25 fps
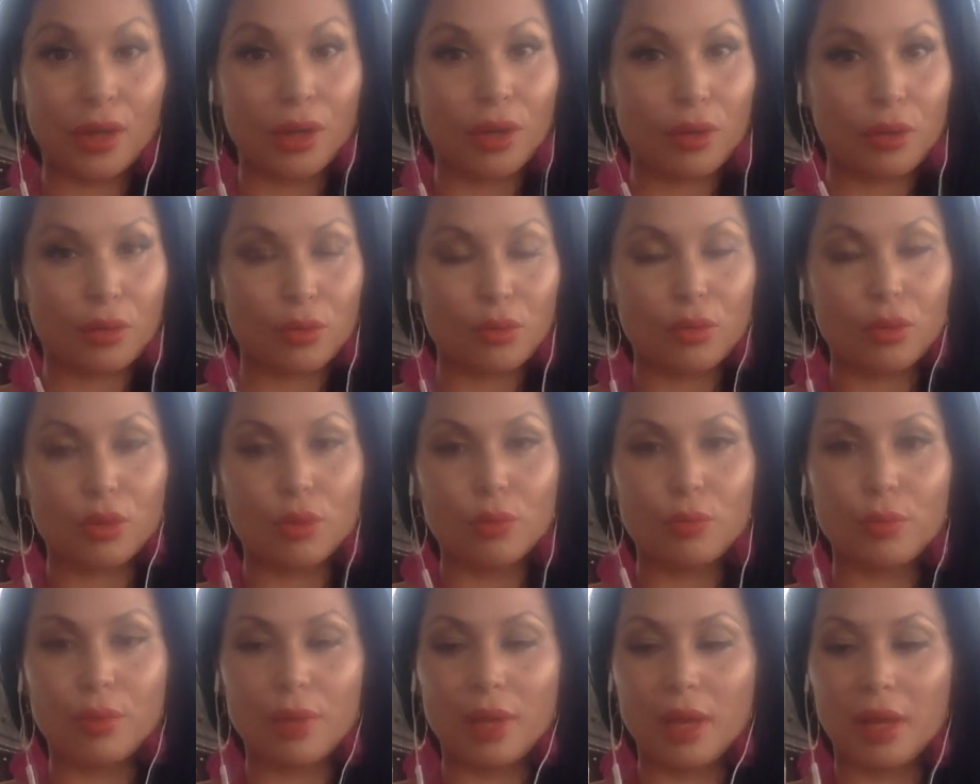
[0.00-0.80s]
a
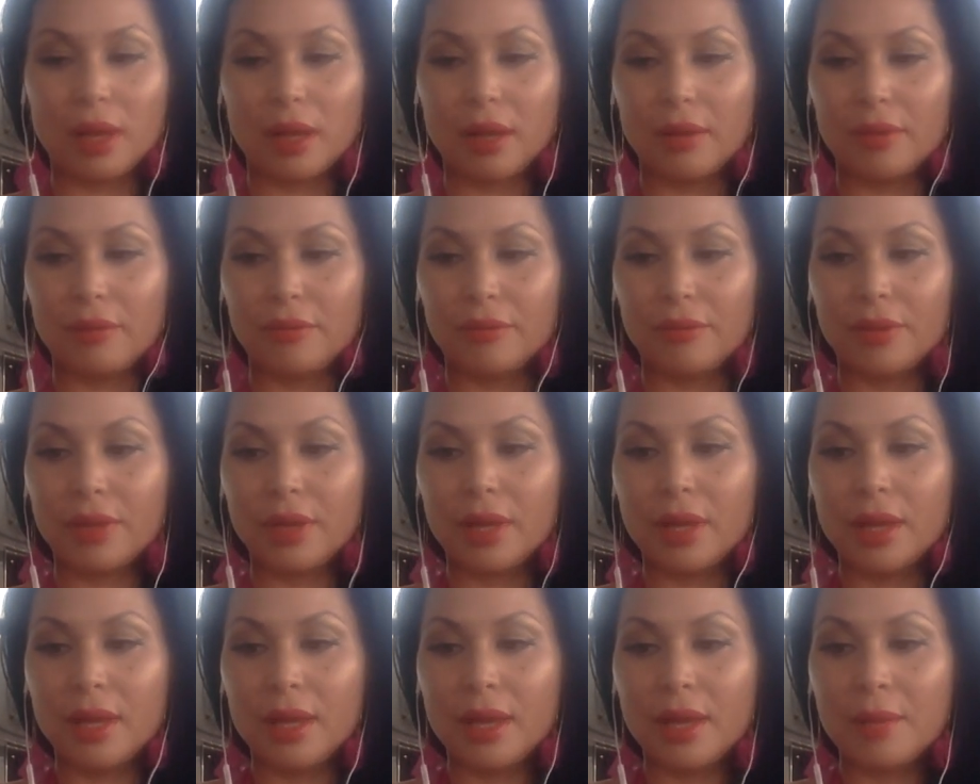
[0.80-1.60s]
group of
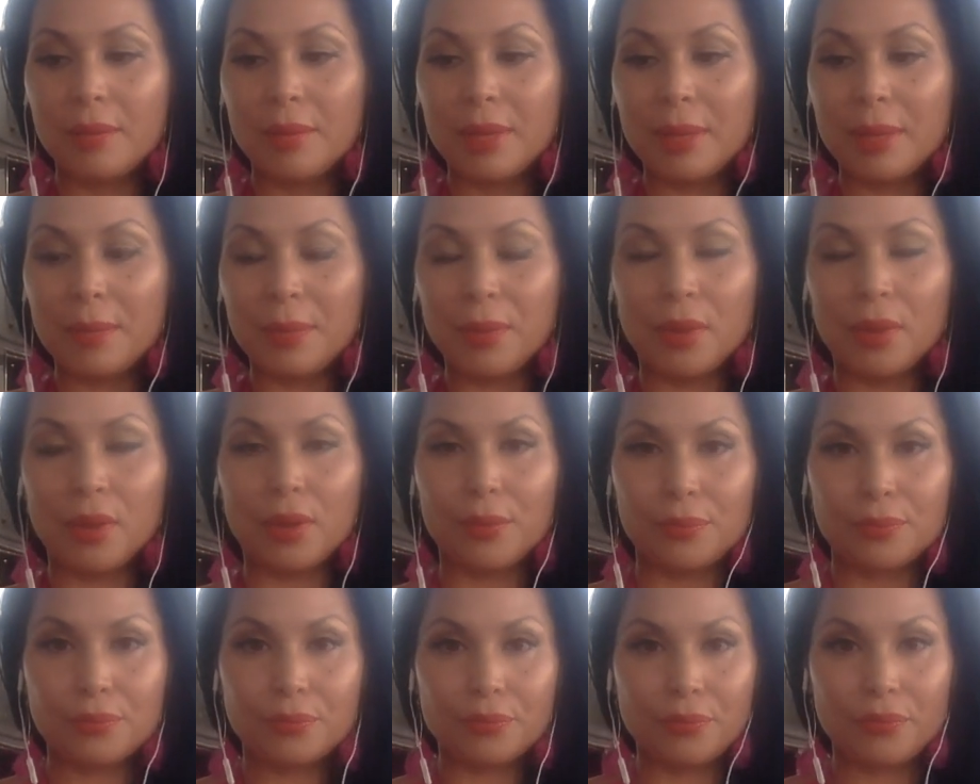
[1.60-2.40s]

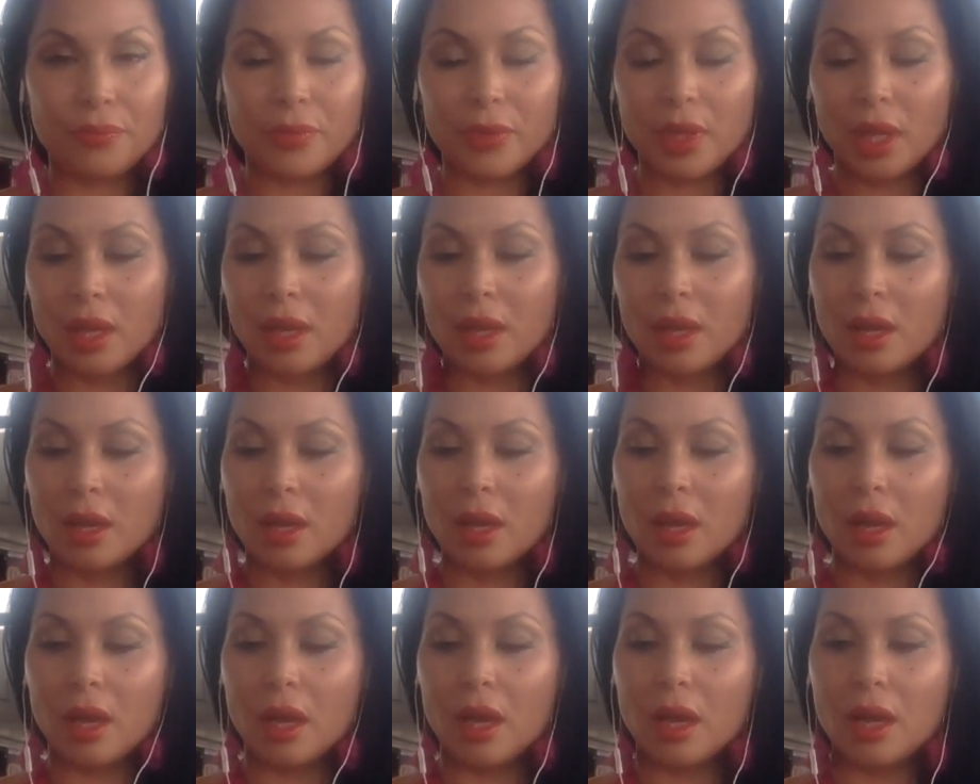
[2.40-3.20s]
people
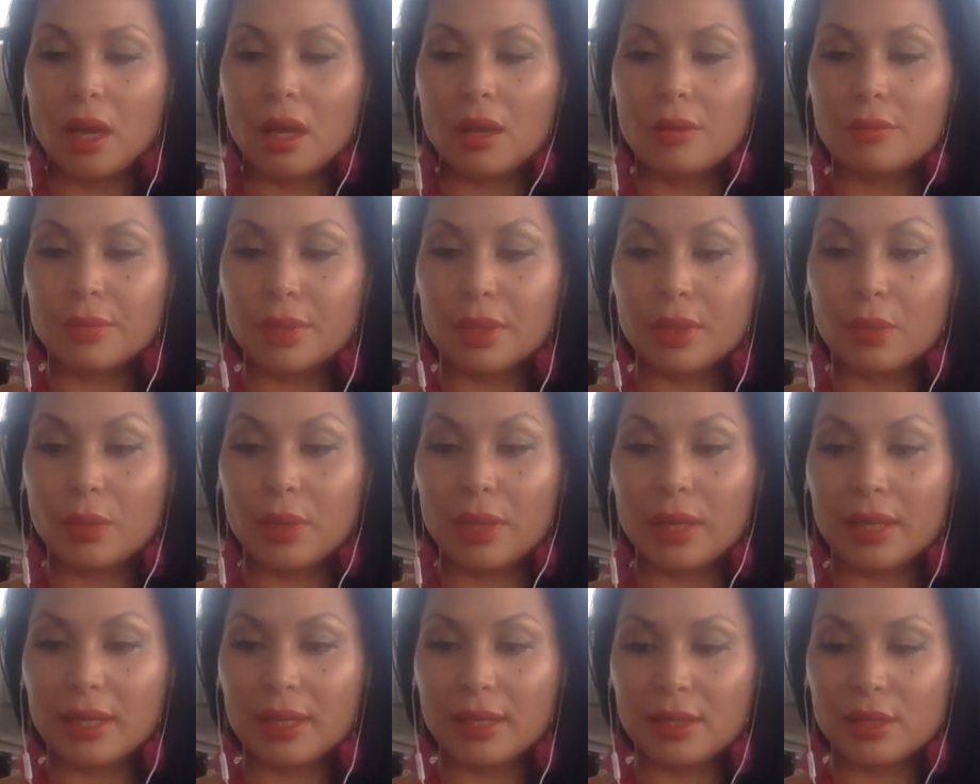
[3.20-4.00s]
in
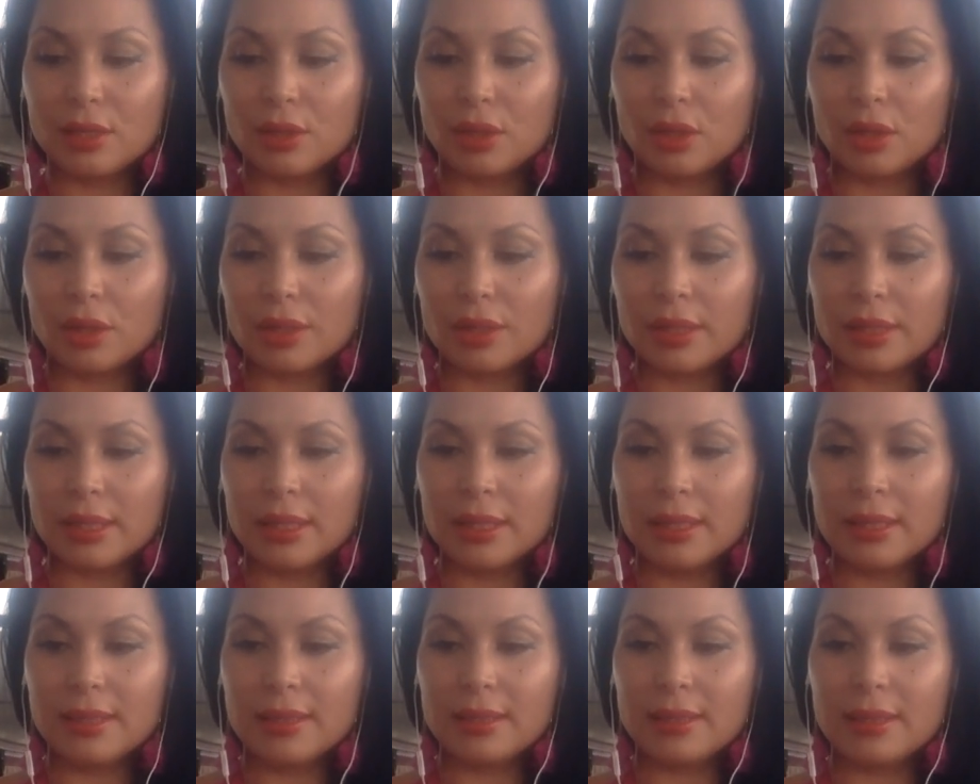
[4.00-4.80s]
Awakening
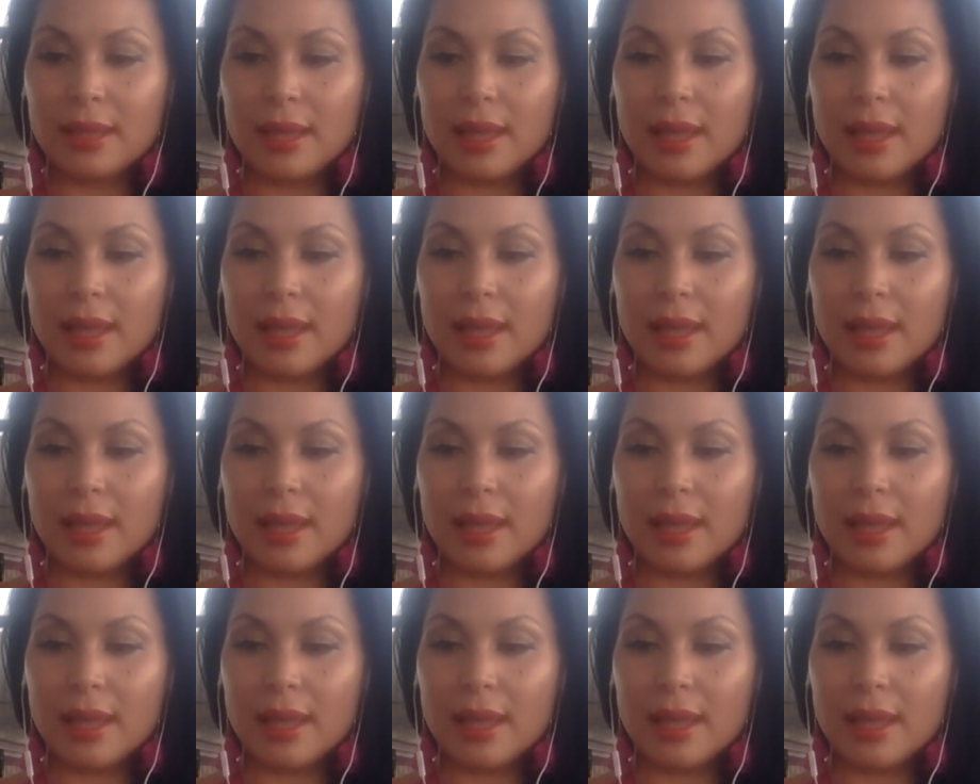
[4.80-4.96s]
Starseeds.